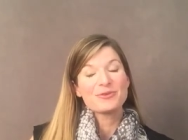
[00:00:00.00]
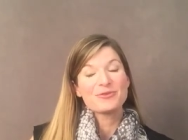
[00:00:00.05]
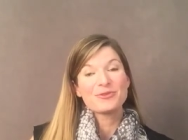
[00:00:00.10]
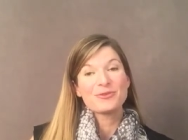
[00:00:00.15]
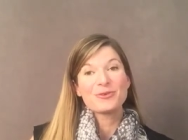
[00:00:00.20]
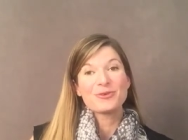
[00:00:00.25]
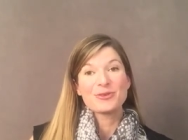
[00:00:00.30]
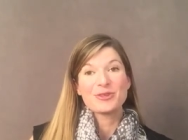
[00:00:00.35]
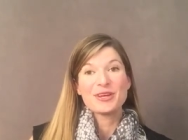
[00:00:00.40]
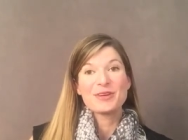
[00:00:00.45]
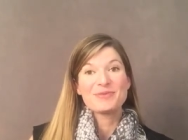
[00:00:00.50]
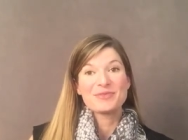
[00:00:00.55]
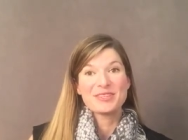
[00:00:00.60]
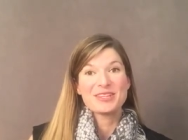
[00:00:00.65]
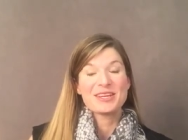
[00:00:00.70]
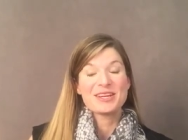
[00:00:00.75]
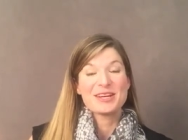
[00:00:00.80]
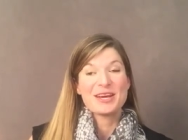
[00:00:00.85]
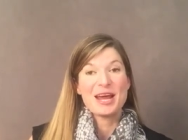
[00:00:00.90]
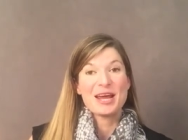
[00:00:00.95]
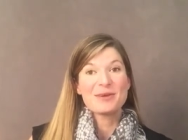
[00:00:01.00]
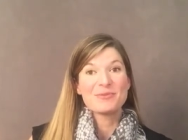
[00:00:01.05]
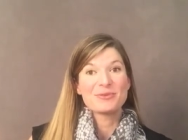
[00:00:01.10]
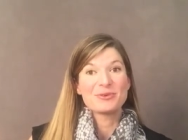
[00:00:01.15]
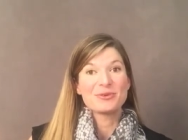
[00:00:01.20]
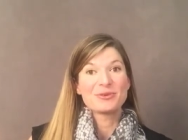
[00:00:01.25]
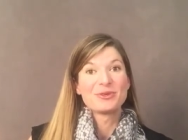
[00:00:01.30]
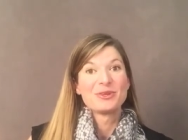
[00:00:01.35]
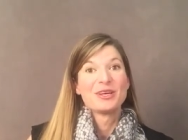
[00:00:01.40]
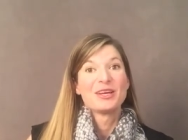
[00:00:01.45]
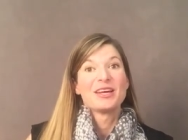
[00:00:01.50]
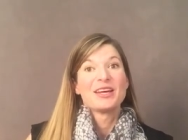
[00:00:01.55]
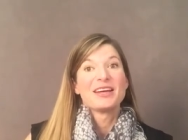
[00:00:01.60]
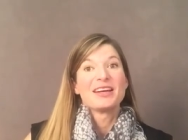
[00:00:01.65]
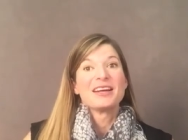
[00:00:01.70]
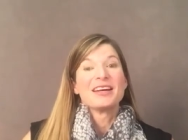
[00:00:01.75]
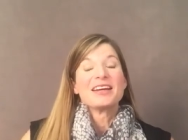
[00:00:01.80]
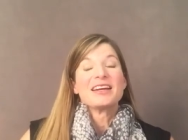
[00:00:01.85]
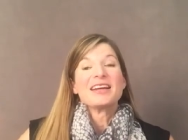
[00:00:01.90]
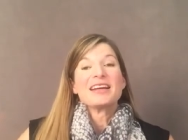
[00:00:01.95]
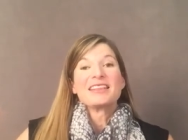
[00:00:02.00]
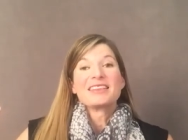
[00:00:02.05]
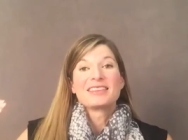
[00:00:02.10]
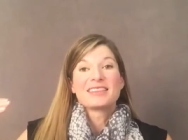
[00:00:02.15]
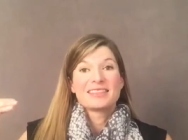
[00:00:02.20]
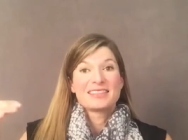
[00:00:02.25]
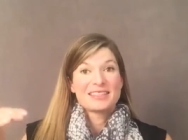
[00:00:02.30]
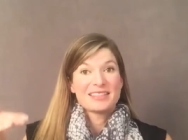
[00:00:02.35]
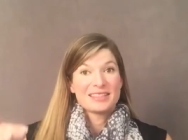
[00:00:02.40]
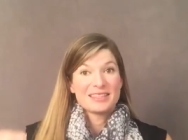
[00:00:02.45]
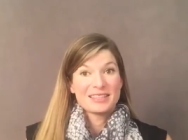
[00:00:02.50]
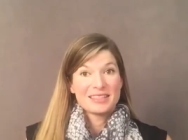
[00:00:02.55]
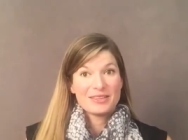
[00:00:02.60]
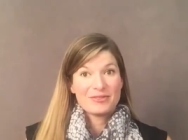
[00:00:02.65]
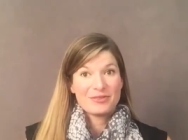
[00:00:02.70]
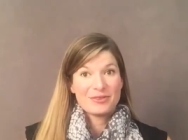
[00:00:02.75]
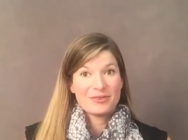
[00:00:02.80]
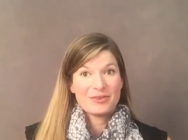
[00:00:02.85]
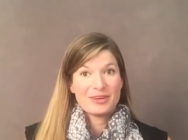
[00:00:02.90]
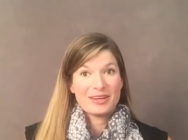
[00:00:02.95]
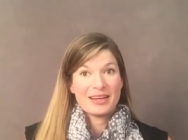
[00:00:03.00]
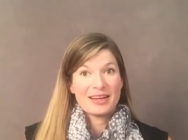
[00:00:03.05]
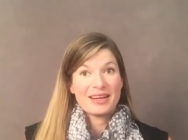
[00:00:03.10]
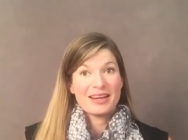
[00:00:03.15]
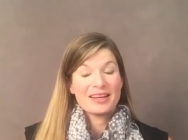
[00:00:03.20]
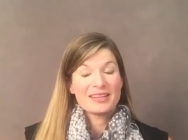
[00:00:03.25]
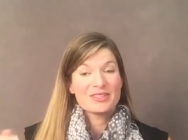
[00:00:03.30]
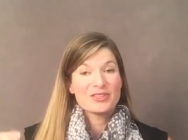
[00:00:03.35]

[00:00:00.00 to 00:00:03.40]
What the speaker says: For them to enable the delivery